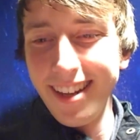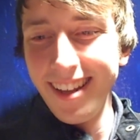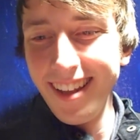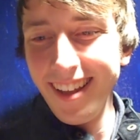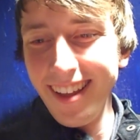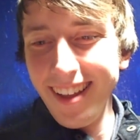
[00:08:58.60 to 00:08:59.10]
And
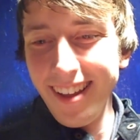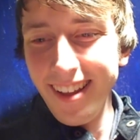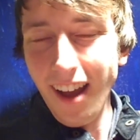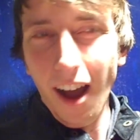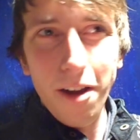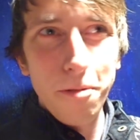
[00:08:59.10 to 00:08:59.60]

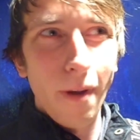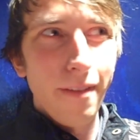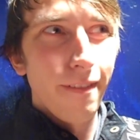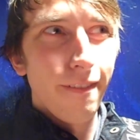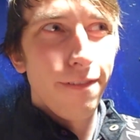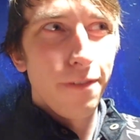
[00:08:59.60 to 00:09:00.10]
I
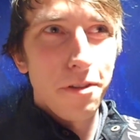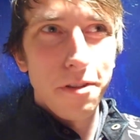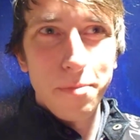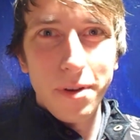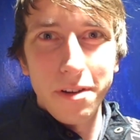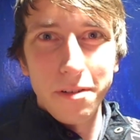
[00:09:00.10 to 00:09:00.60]
went for
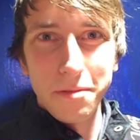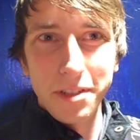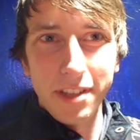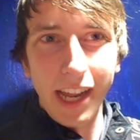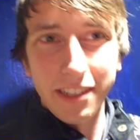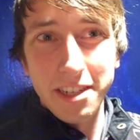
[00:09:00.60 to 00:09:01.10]
the part
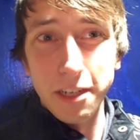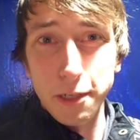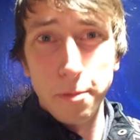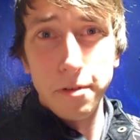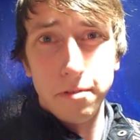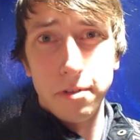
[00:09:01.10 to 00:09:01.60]
with acting
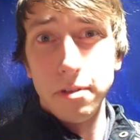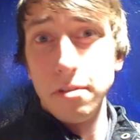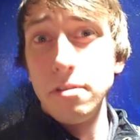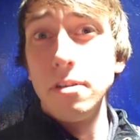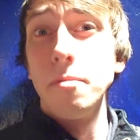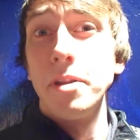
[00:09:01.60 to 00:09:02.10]
experience
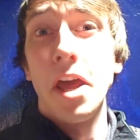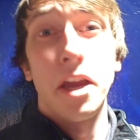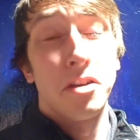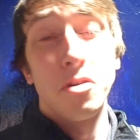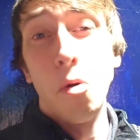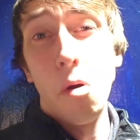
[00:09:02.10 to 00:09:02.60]
because I'm an
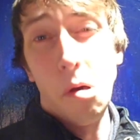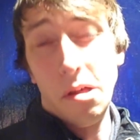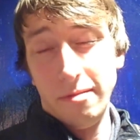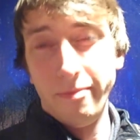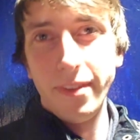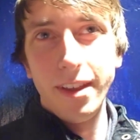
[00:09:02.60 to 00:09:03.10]
actor.
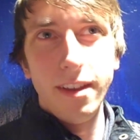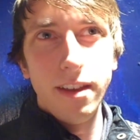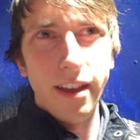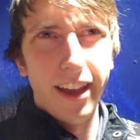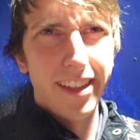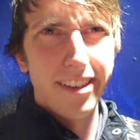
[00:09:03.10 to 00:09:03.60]

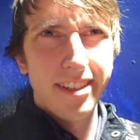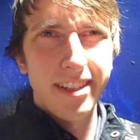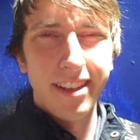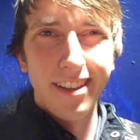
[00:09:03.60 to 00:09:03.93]
And...